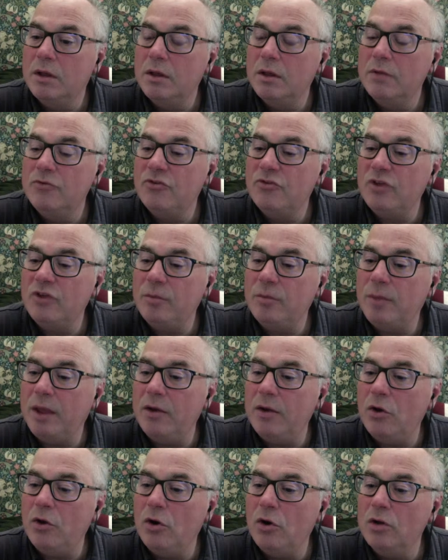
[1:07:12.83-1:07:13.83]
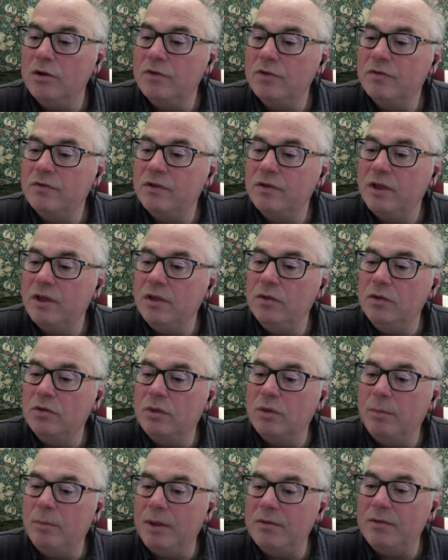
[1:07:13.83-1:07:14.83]
g men earlier today you
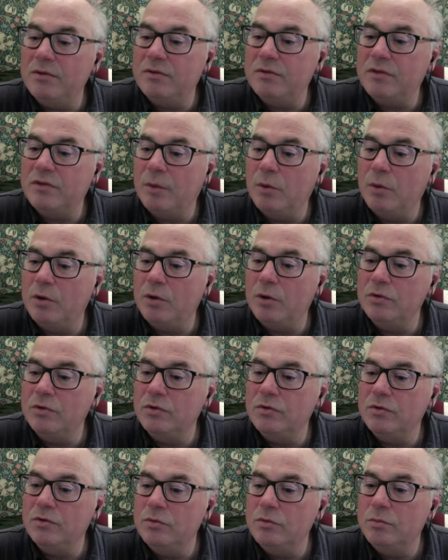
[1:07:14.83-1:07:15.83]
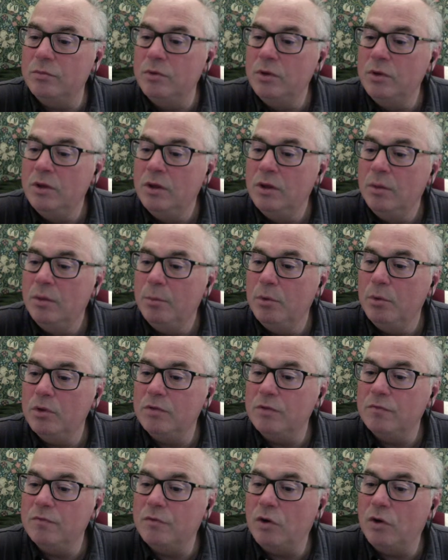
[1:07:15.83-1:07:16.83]
commented someone on YouTube
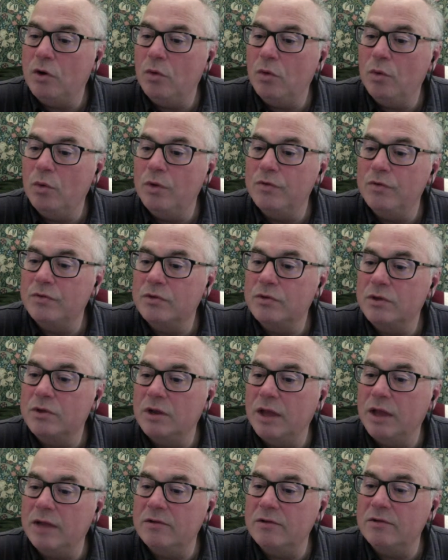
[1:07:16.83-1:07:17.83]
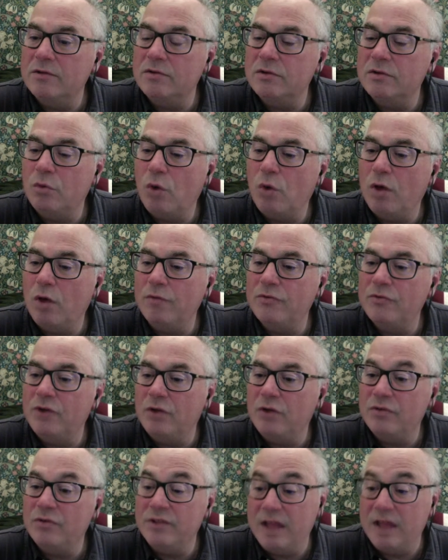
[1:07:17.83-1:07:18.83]
Bullion Vault was connected to the
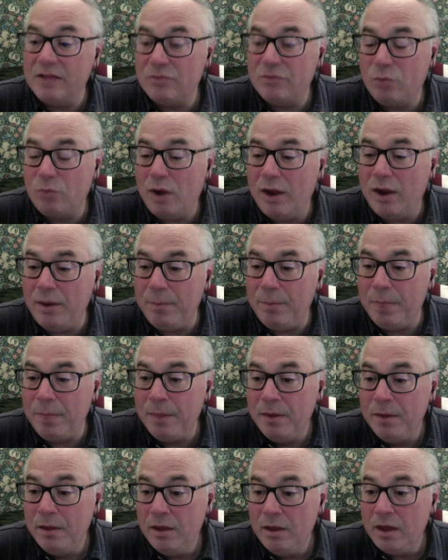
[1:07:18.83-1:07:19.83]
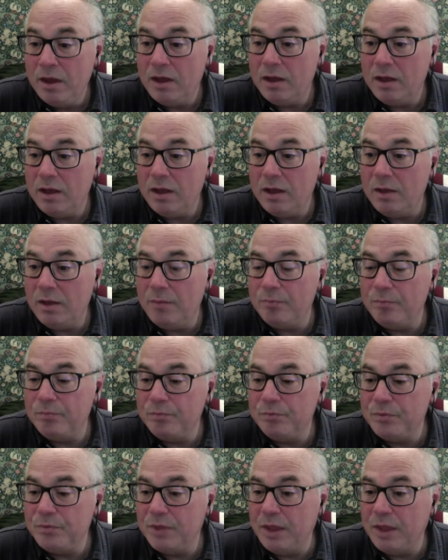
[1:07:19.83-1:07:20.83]
Rothschilds. That's right. Uh,
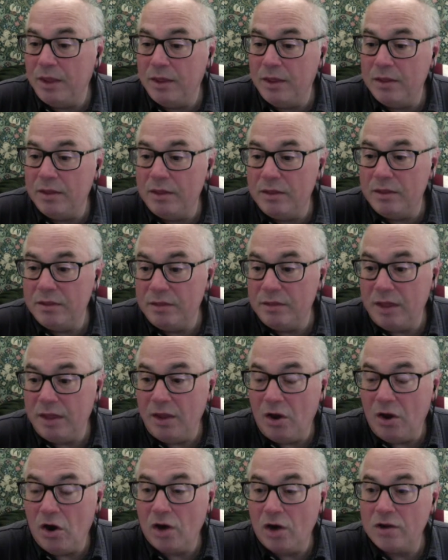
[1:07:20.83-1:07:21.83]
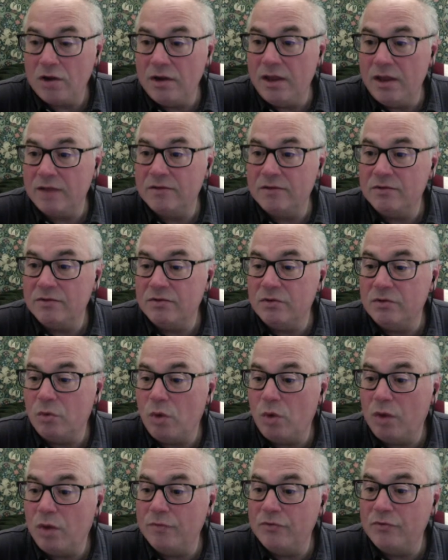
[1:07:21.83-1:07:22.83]
they they are connected to the
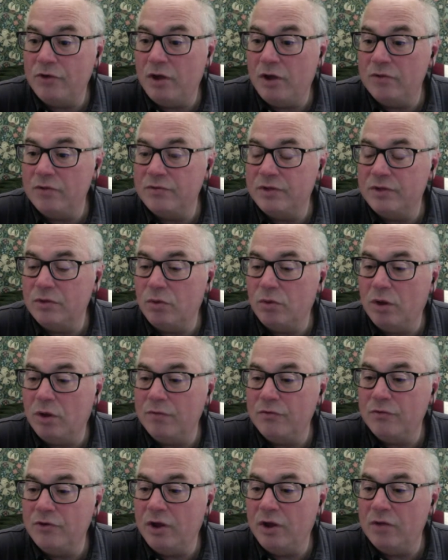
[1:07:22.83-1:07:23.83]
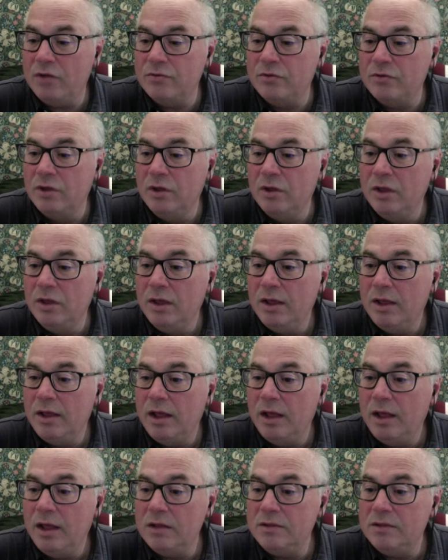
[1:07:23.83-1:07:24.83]
Rothschilds. The Rothschilds
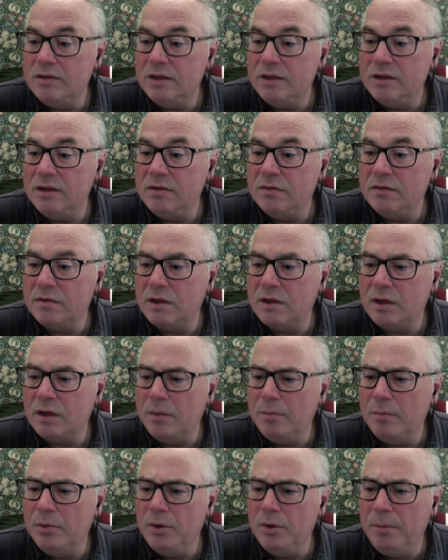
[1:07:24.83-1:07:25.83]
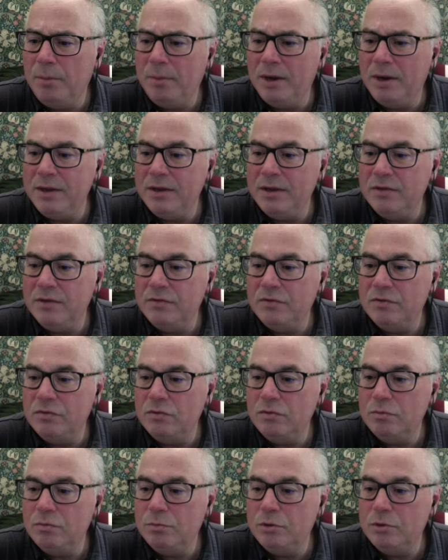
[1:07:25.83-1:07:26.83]
uh, did uh, put money
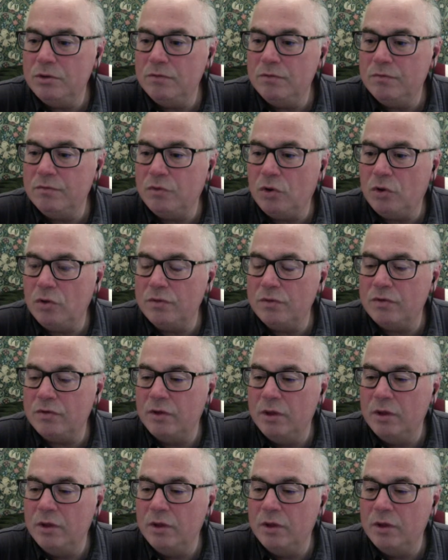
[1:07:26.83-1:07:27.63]
into Bullion Vault,